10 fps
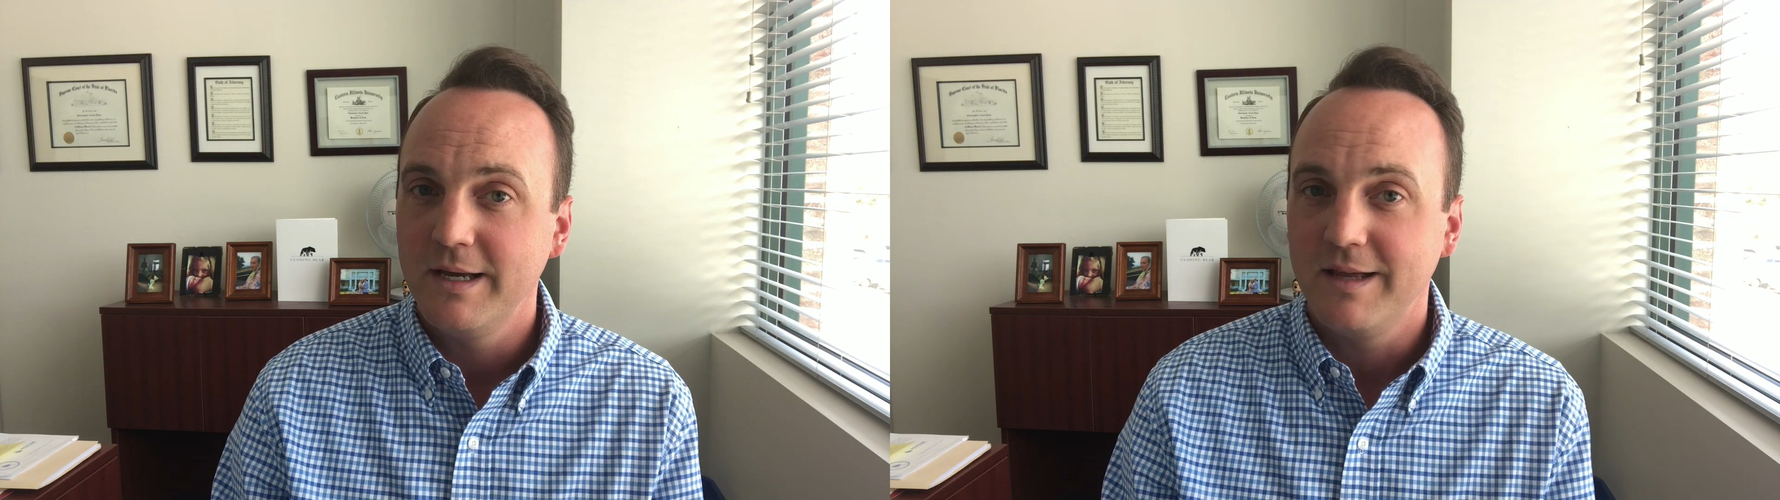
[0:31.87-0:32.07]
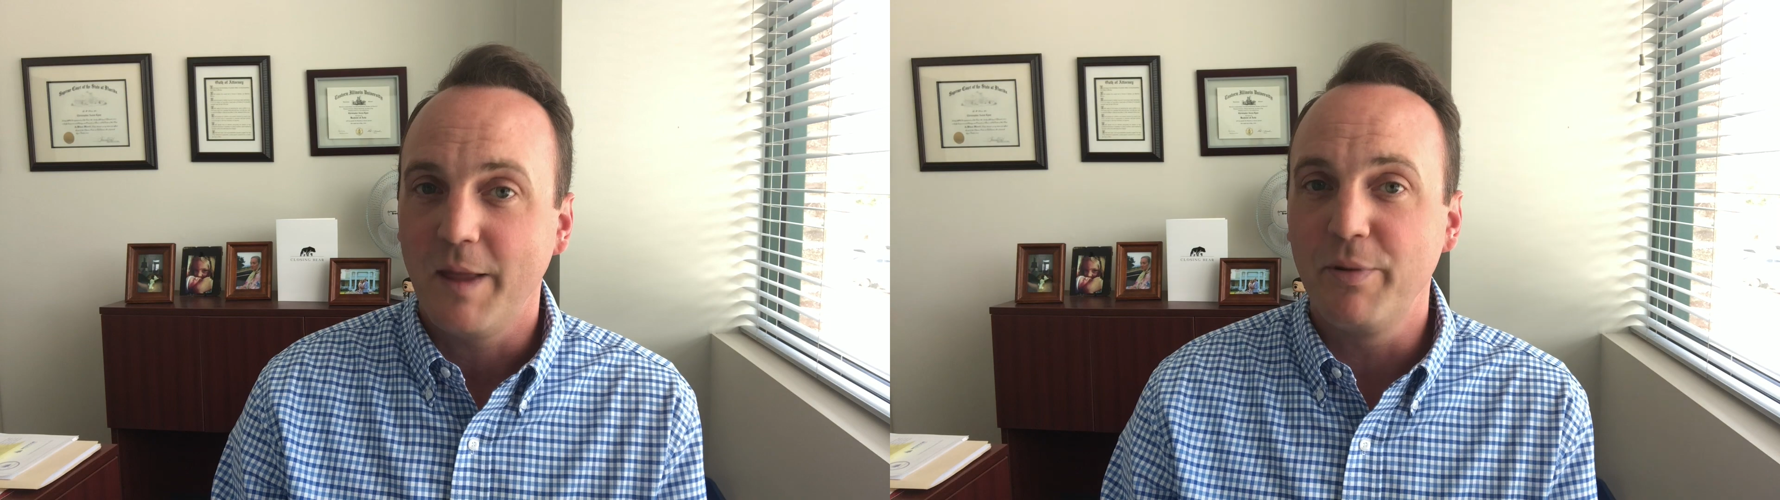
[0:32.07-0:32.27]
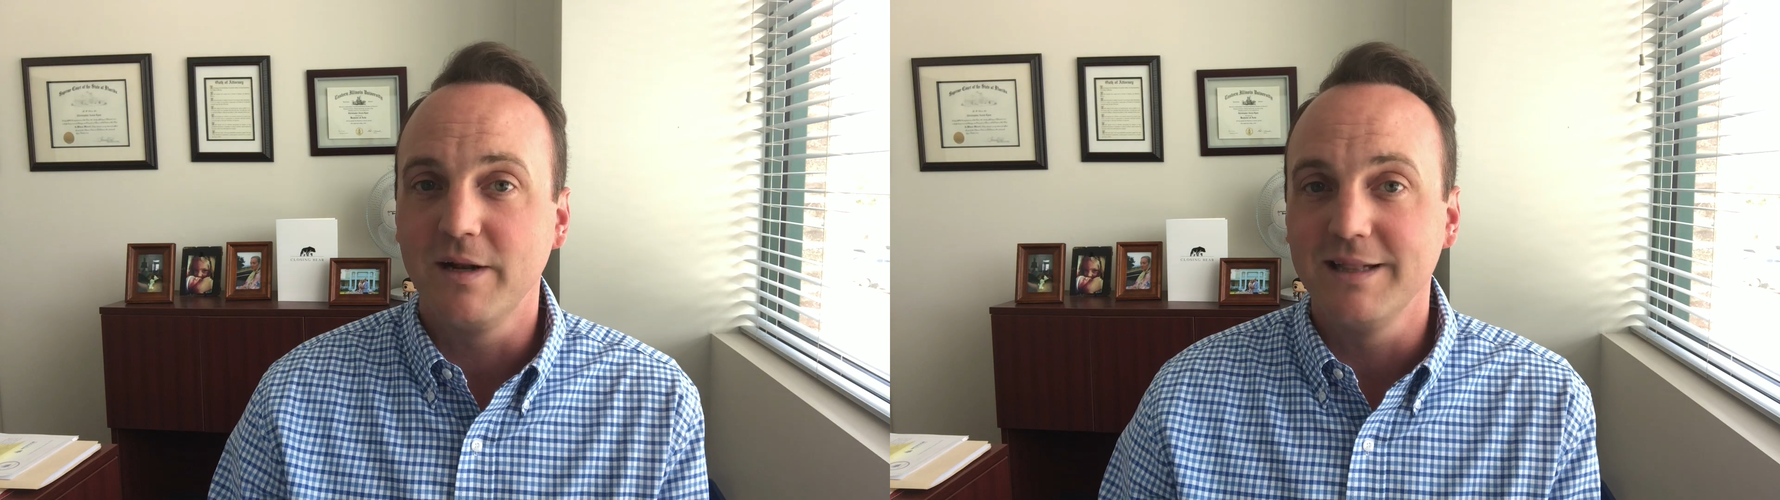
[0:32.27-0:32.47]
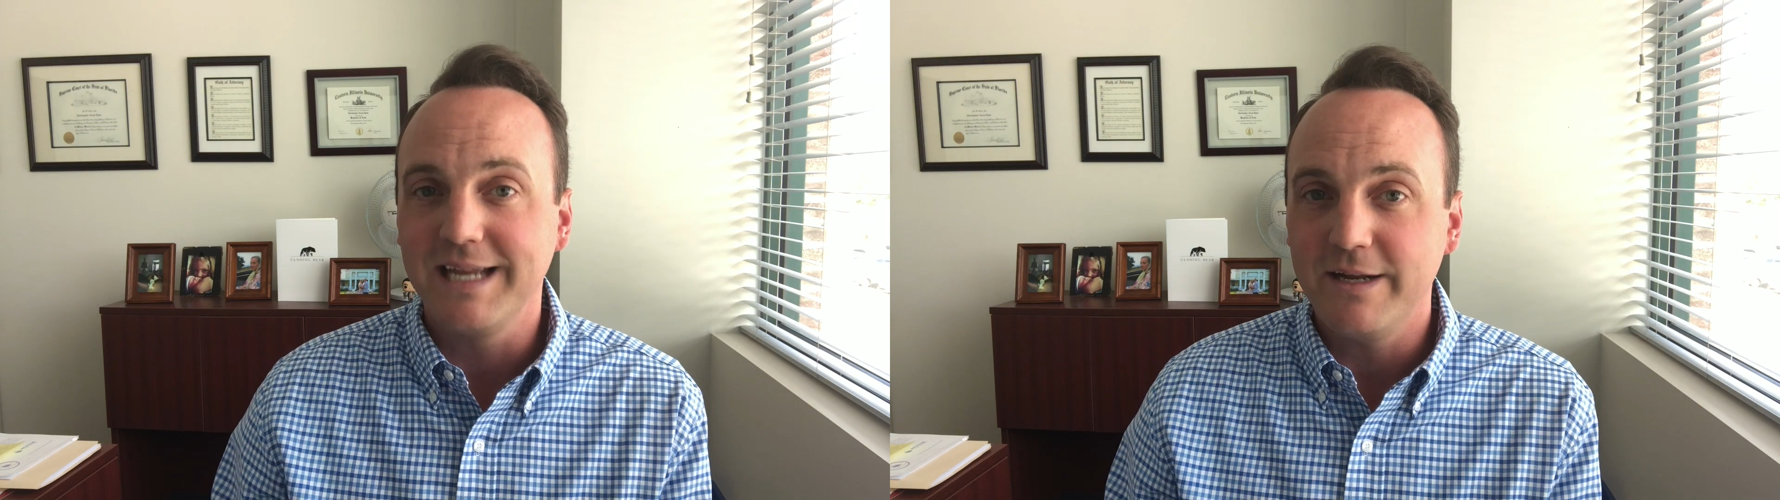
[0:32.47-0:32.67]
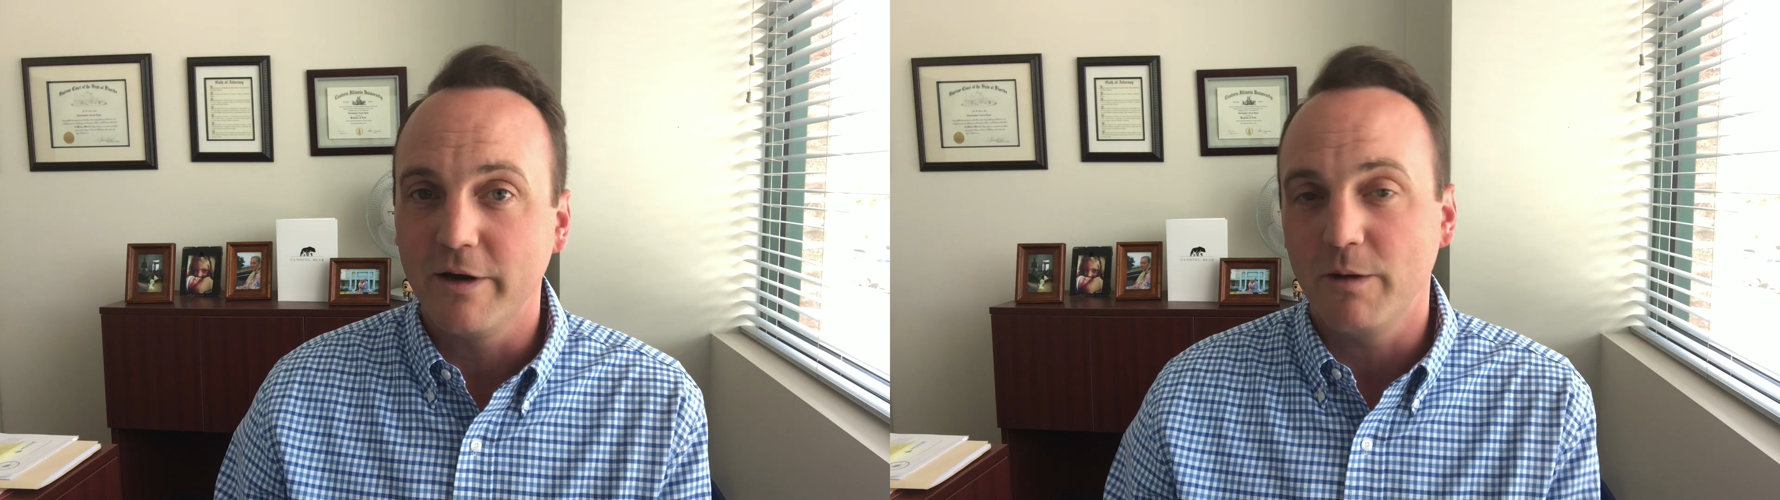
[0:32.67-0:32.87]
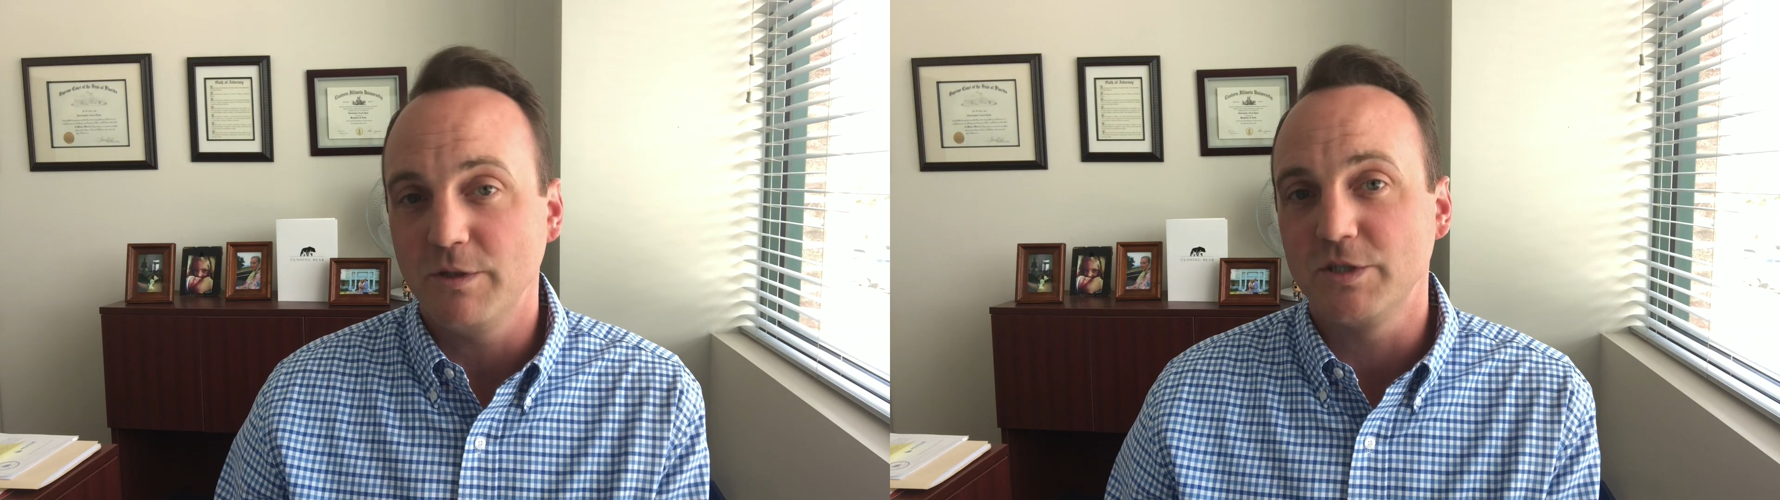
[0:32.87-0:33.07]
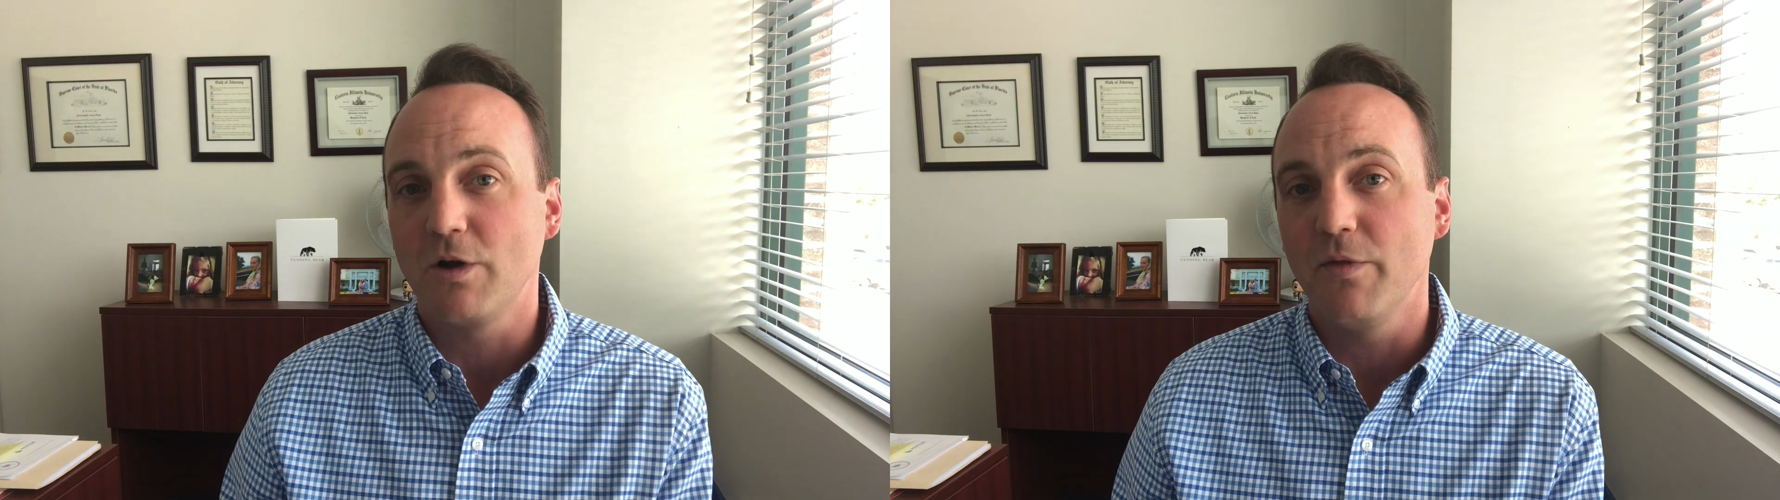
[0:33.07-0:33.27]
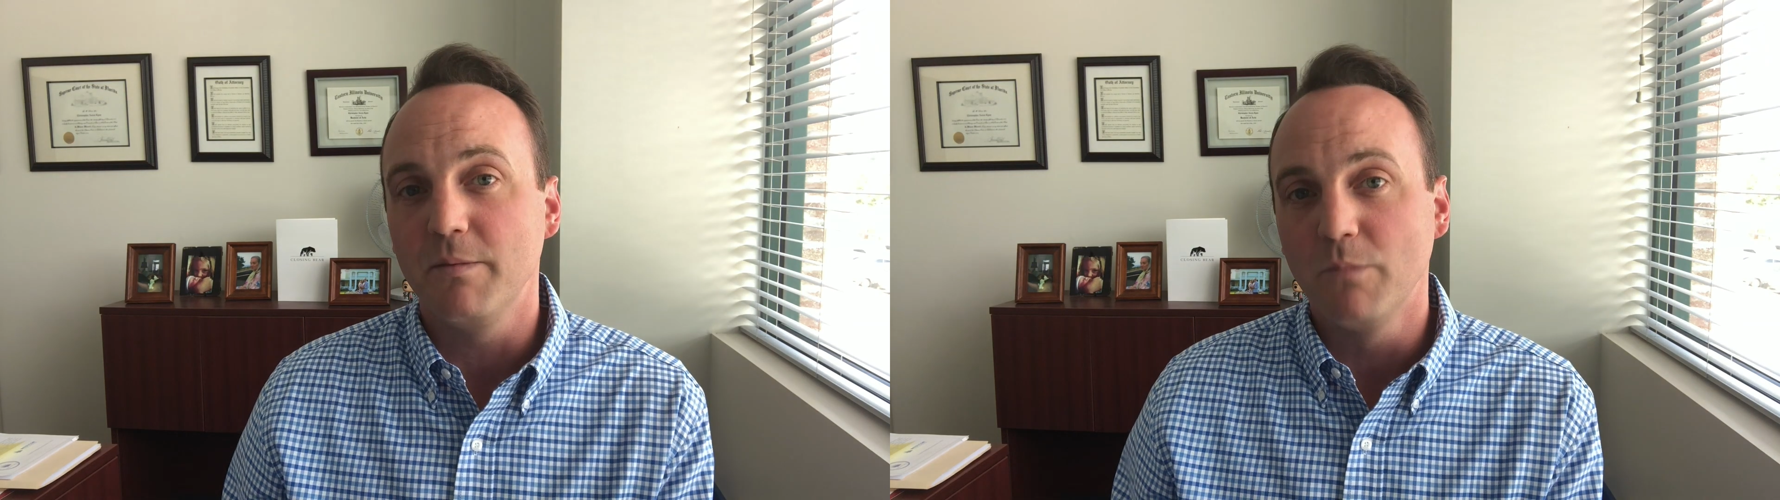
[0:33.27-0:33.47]
they put a lien on it, which is
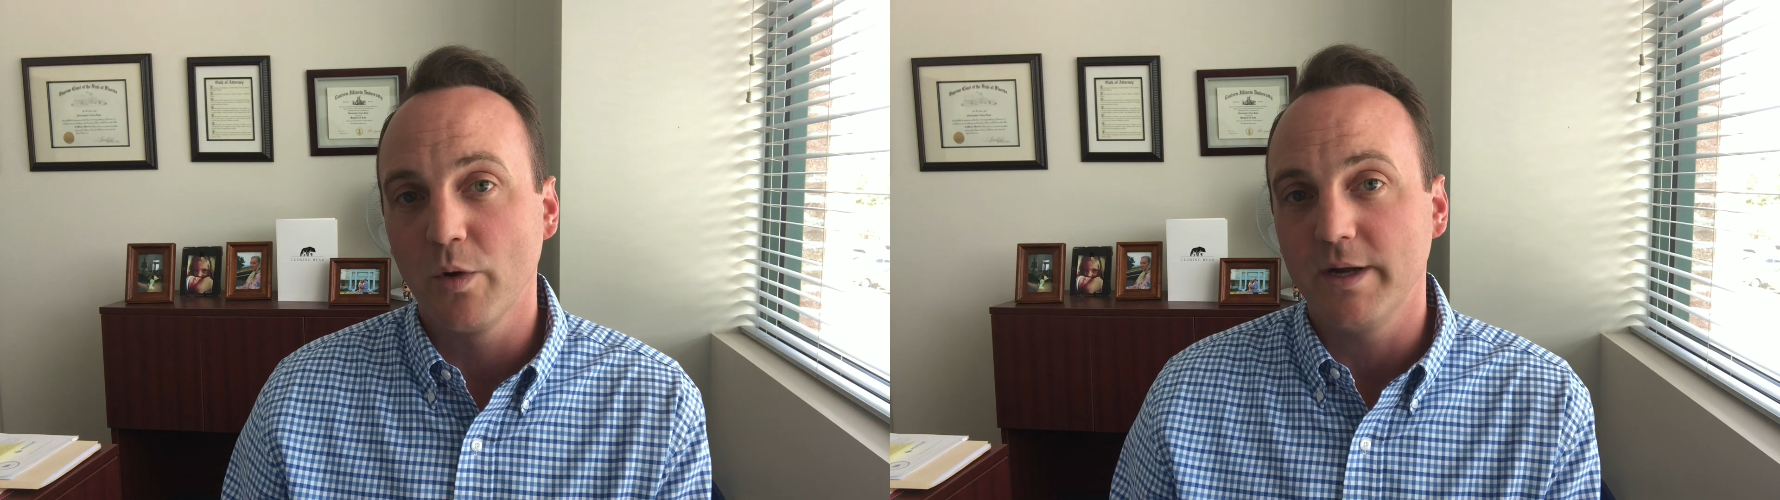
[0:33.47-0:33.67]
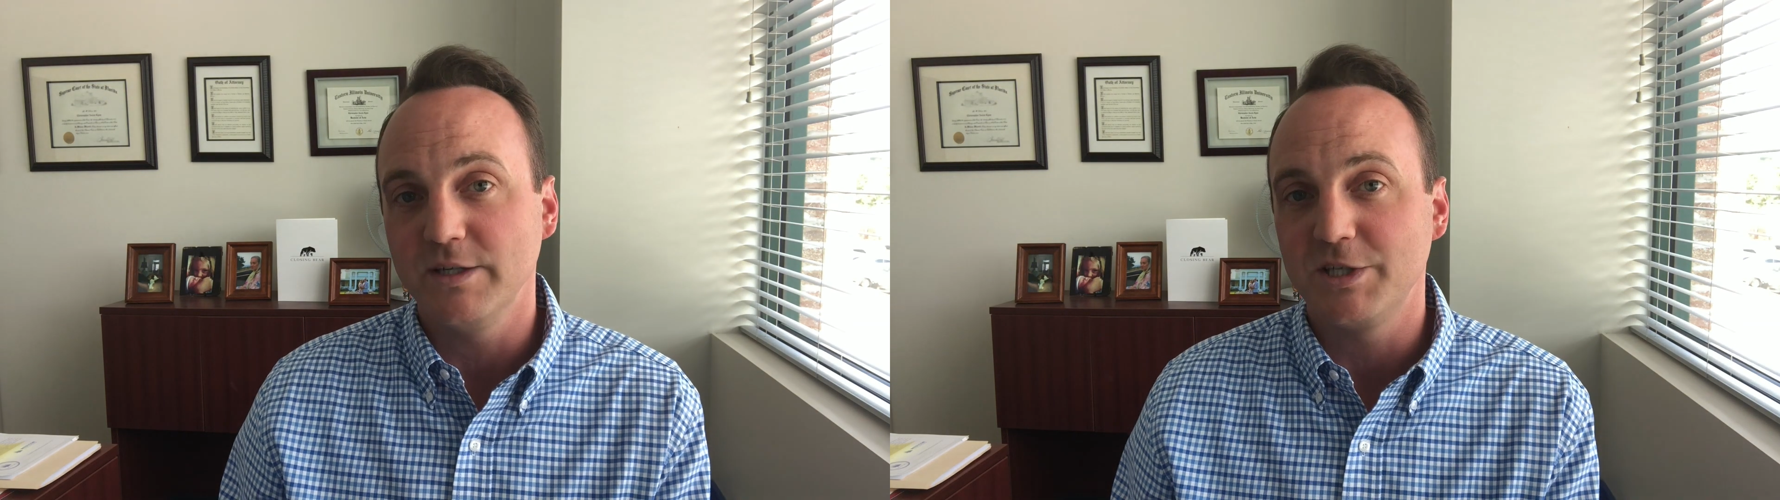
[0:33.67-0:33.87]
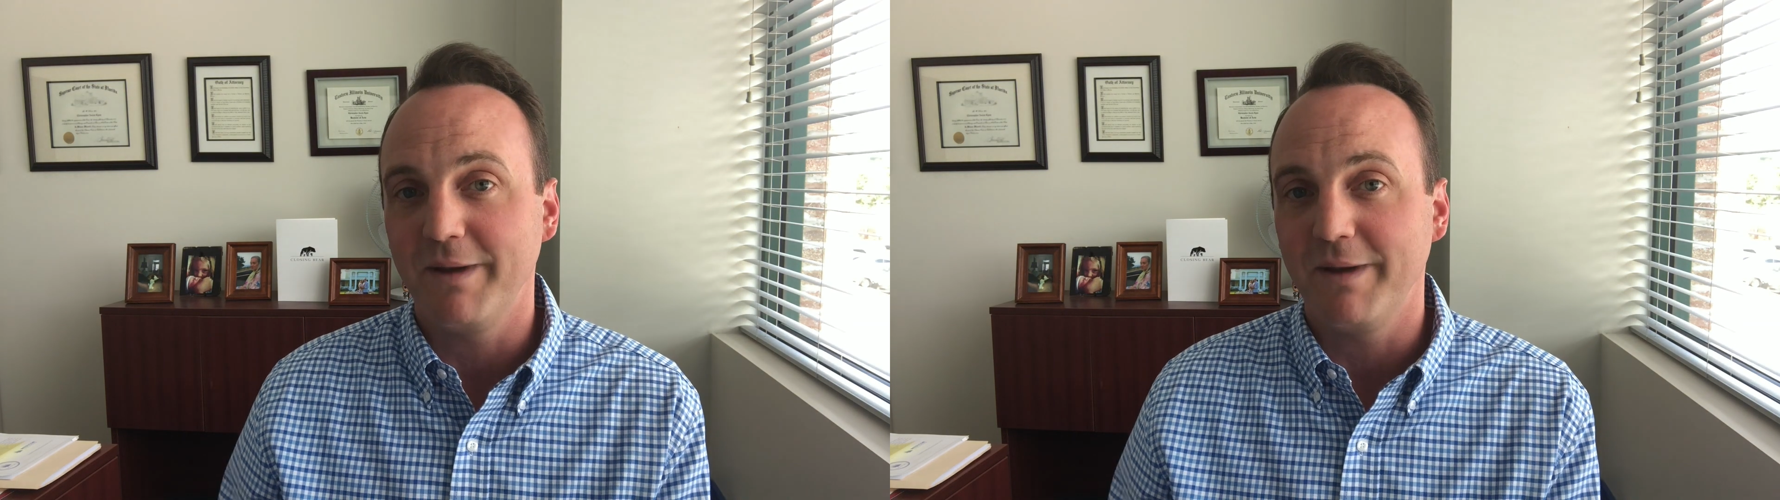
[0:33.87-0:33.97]
called the mortgage,